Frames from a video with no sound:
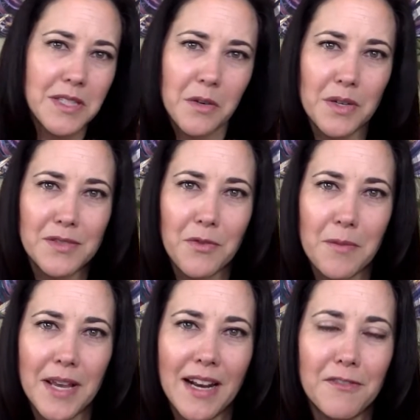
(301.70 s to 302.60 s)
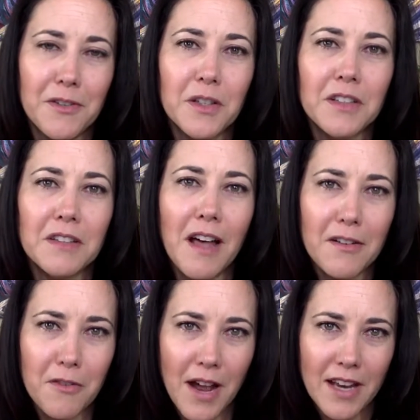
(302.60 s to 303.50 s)
what Syl was for me. And I feel a lot
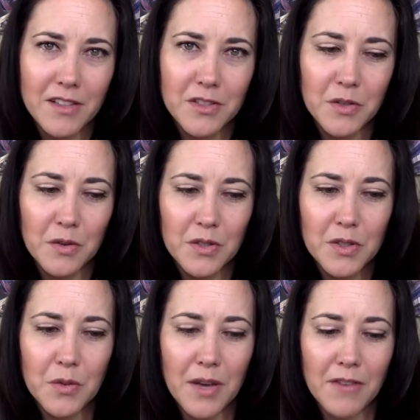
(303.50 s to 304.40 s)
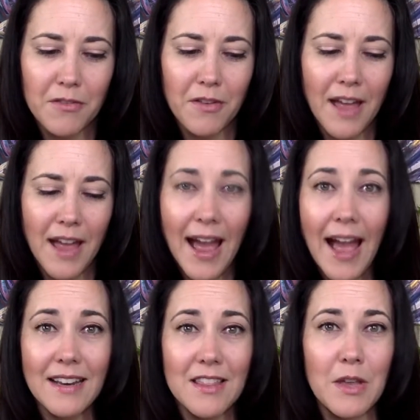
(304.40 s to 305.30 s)
of gratitude to have
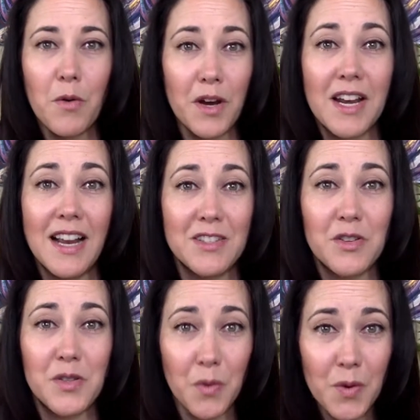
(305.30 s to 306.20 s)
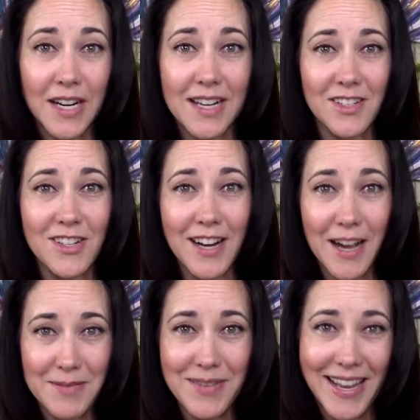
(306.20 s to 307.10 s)
had the organizer
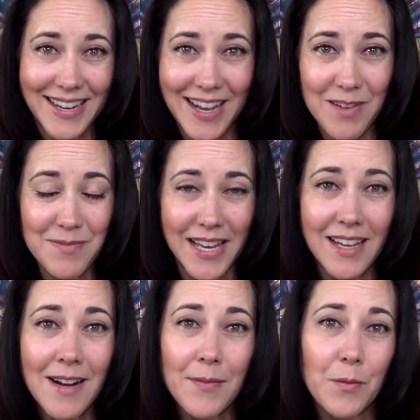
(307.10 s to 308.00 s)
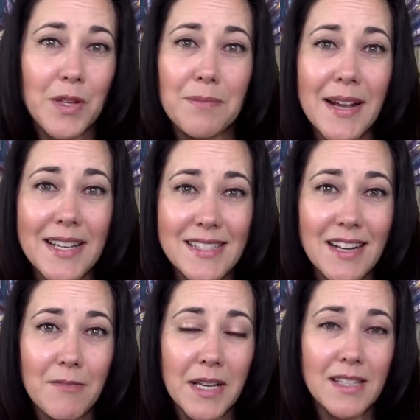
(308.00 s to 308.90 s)
come and help me with my
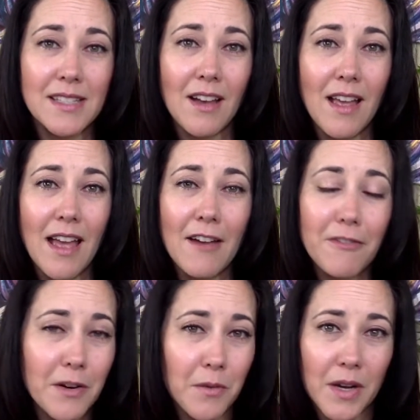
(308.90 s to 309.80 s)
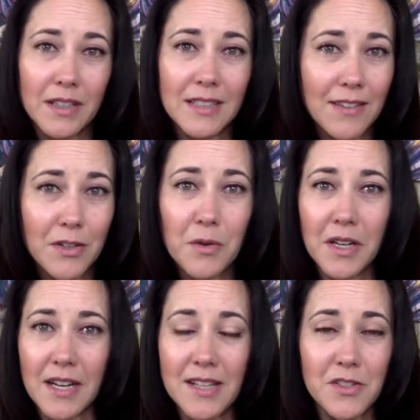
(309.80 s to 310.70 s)
stuff, because everyone, even
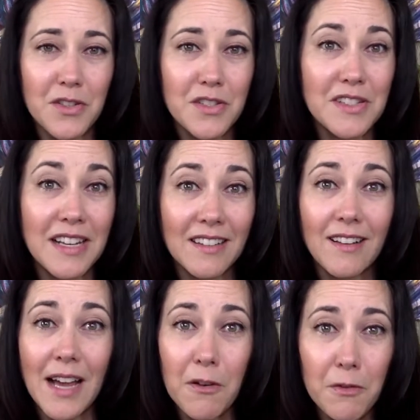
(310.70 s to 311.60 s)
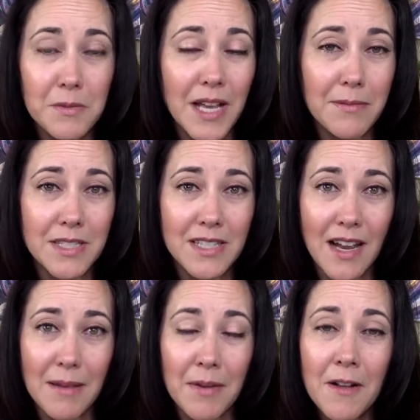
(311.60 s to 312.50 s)
organizers, need a little help from time to
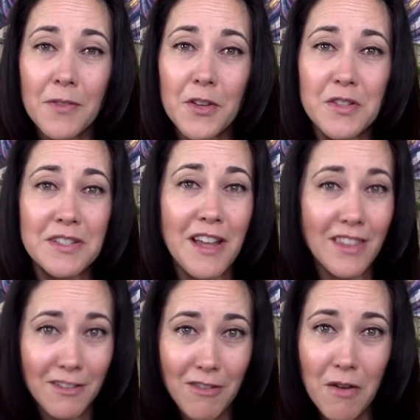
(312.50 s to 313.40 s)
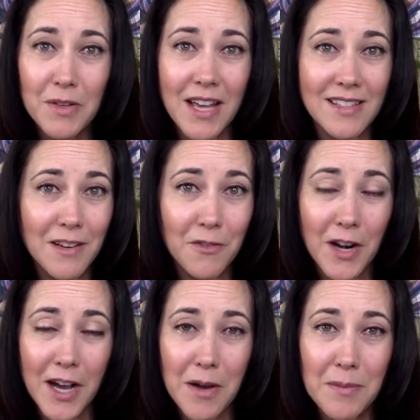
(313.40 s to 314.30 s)
time. There's nothing wrong with asking for
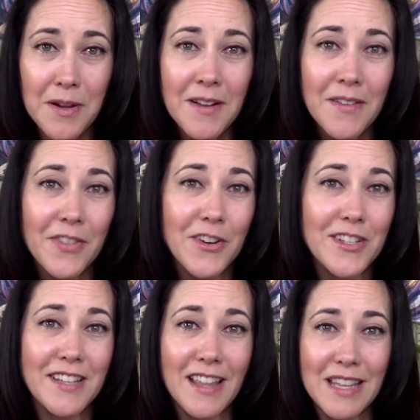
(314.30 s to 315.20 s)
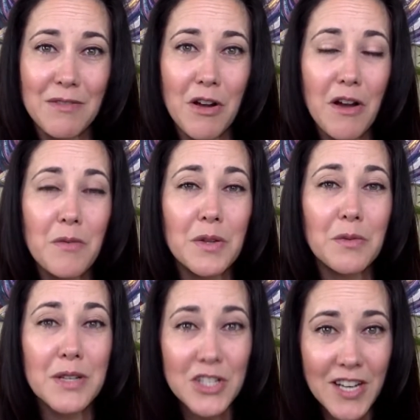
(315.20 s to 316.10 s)
help. There is nothing wrong with
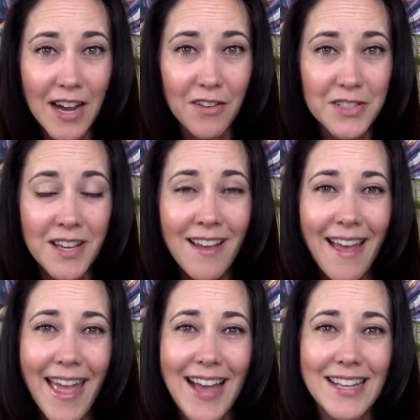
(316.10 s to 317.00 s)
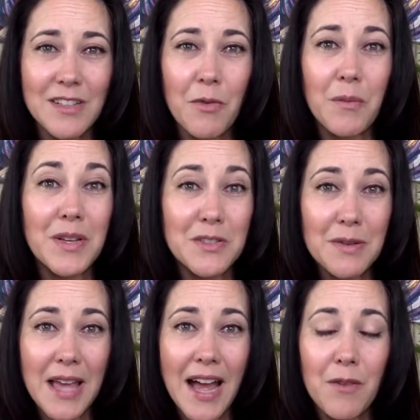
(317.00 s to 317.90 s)
reaching out. And when we do
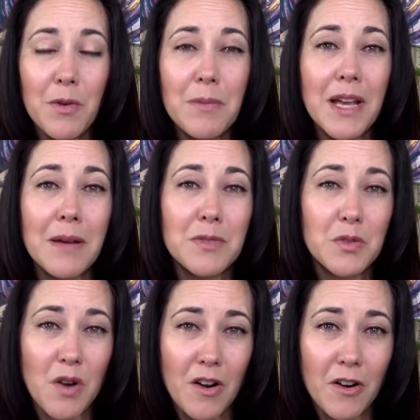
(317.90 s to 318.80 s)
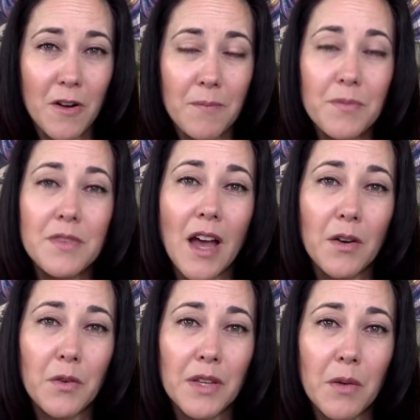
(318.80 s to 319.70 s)
that, we become stronger, not
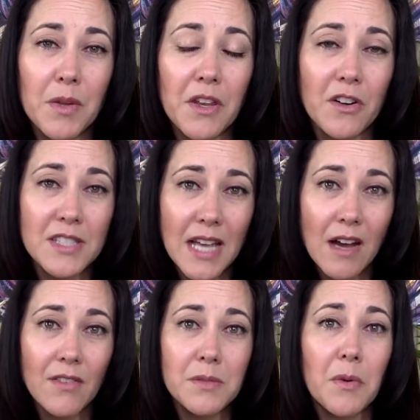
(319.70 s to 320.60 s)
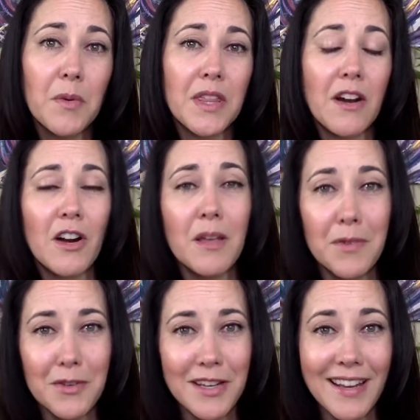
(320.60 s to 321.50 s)
only within ourselves, but within our
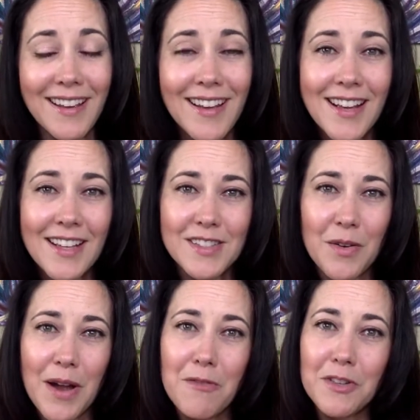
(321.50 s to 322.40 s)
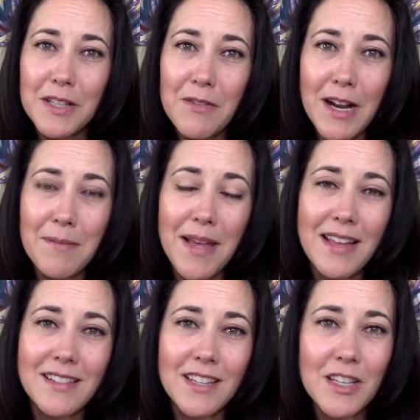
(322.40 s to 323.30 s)
community. So I really
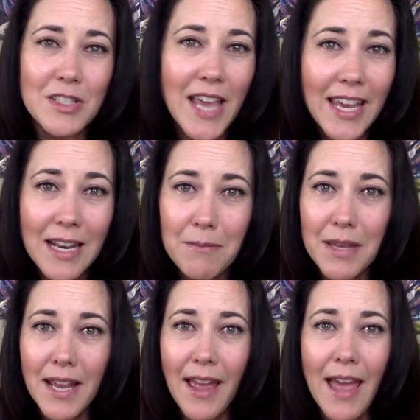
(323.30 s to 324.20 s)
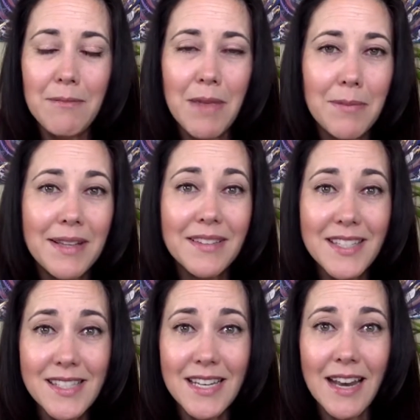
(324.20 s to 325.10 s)
recommend taking a minute and maybe
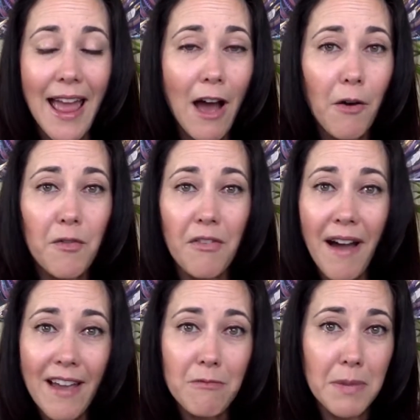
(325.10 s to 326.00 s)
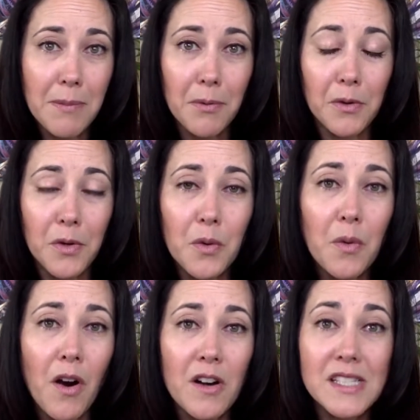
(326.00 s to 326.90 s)
listing out 5 people
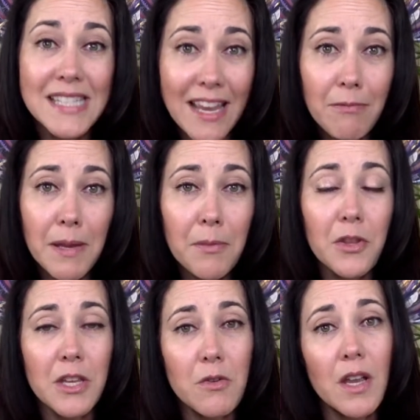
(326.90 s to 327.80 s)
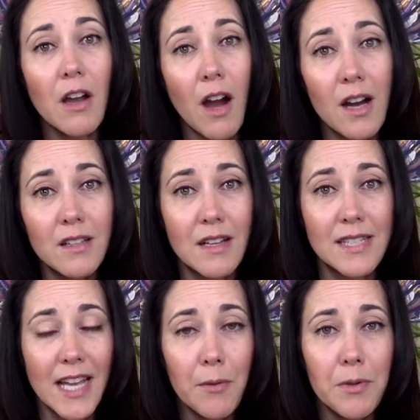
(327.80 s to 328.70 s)
who are safe people that you can call on to
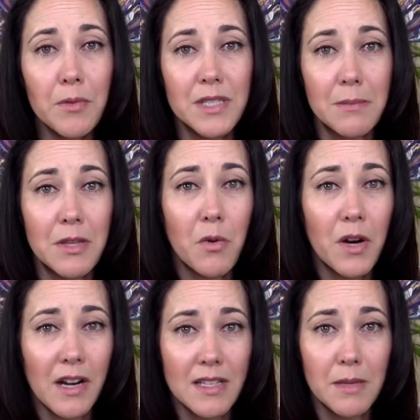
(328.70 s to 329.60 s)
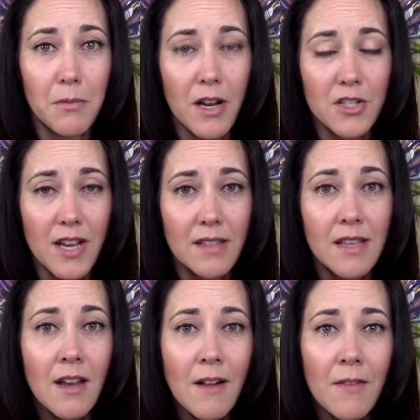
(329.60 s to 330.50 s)
help you with some of the organizing projects
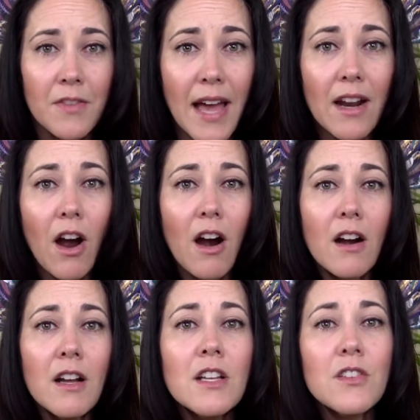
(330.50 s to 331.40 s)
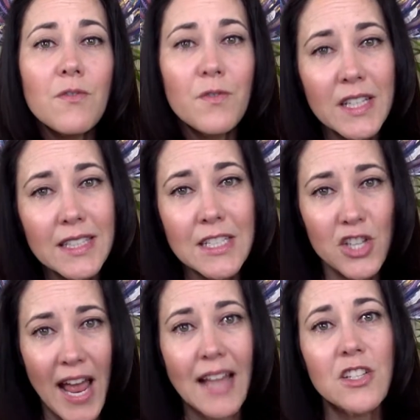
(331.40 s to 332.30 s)
that are feeling
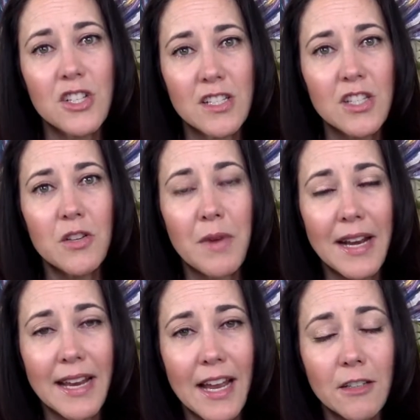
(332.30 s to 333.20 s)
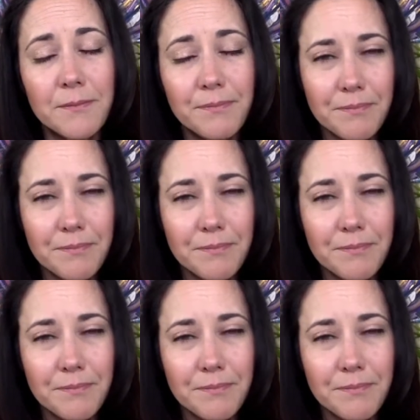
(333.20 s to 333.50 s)
challenging to you right now.